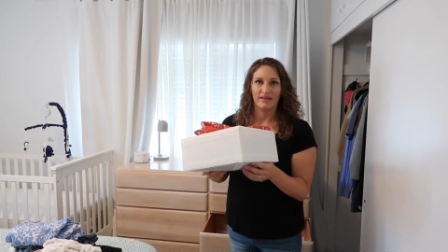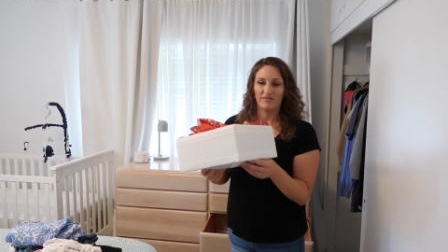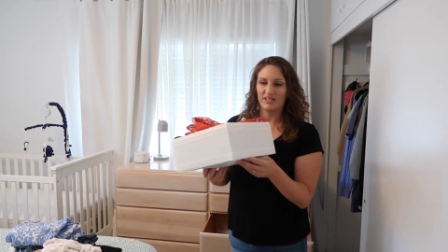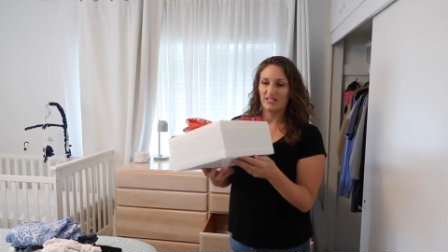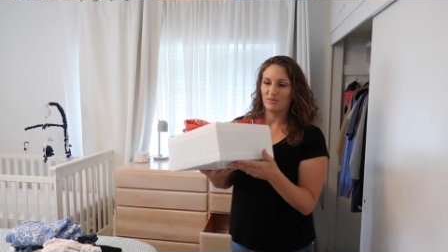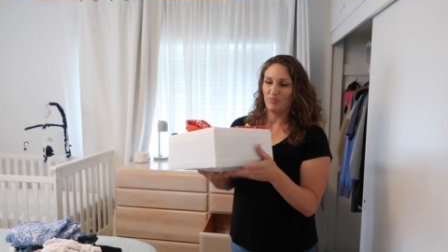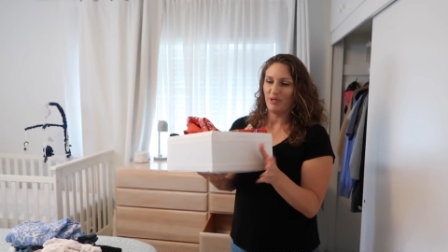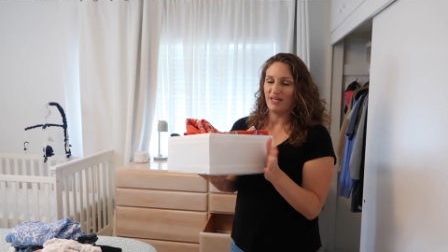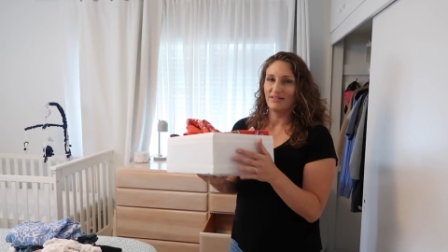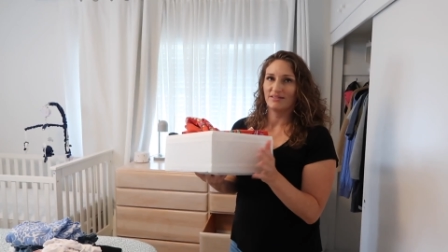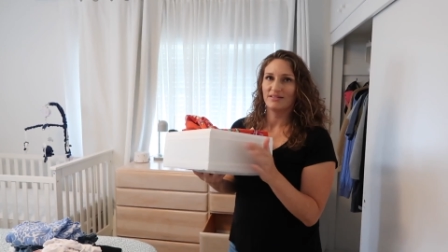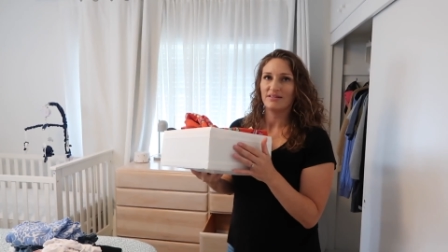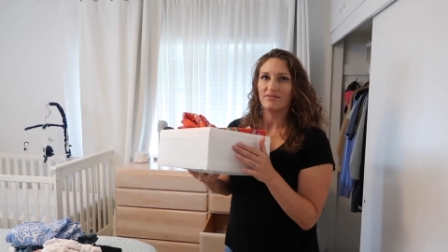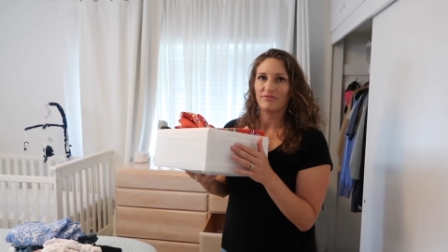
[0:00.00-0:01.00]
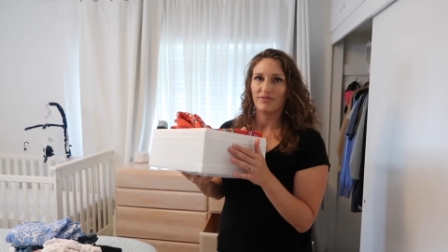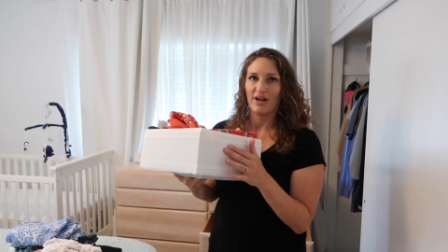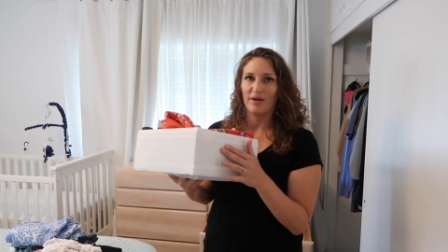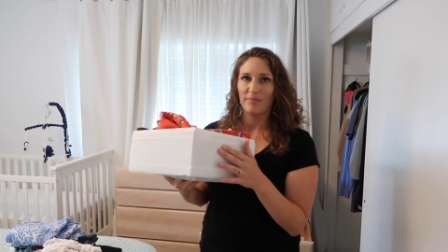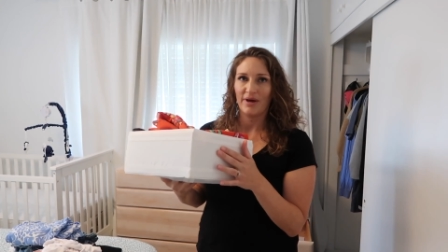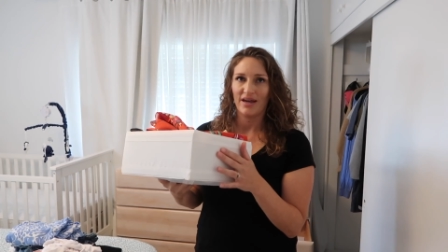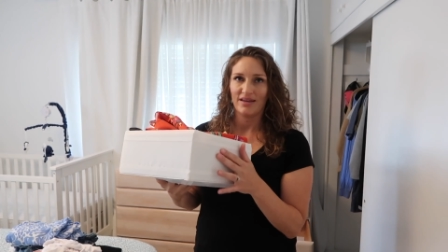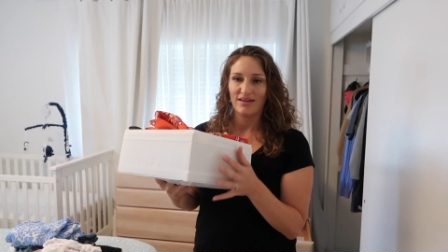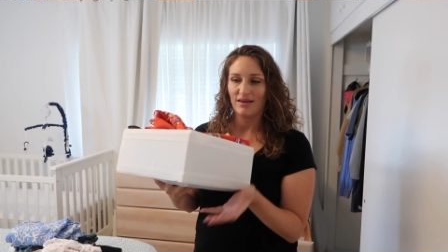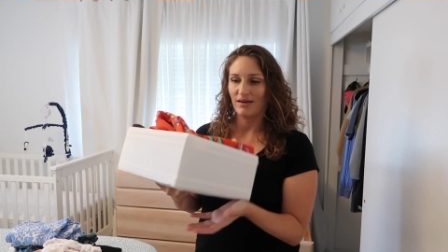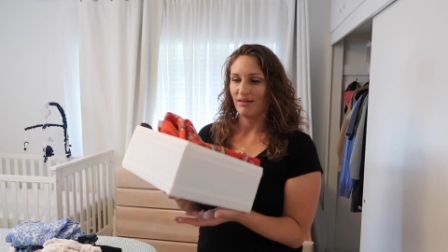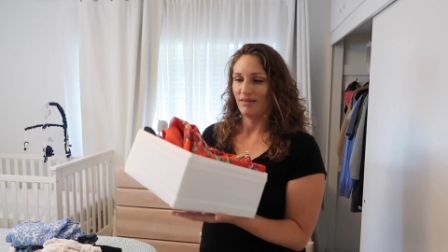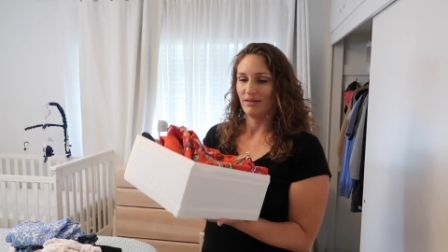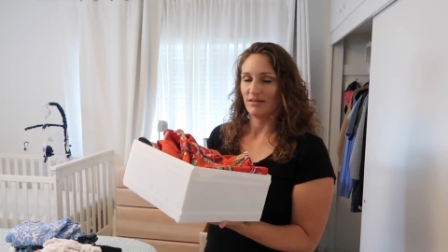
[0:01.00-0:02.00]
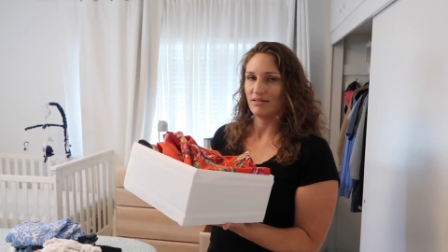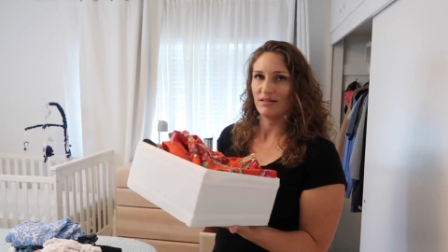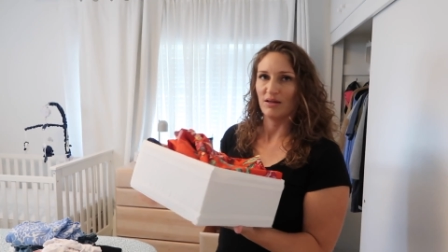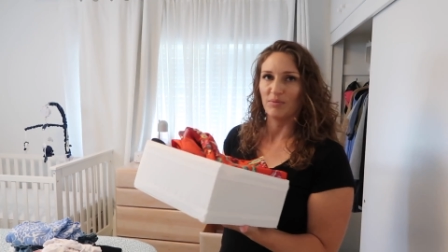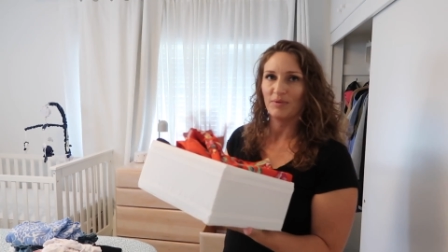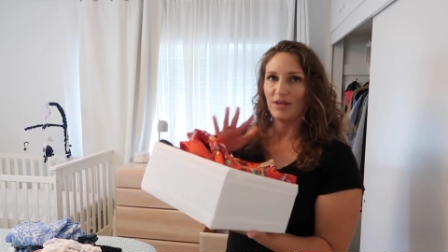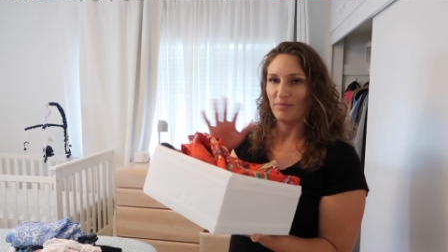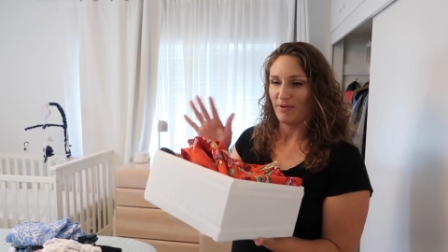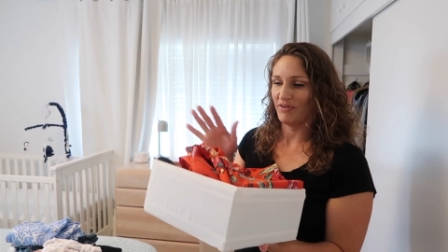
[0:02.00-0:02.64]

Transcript: love these bins from Ikea. They just help keep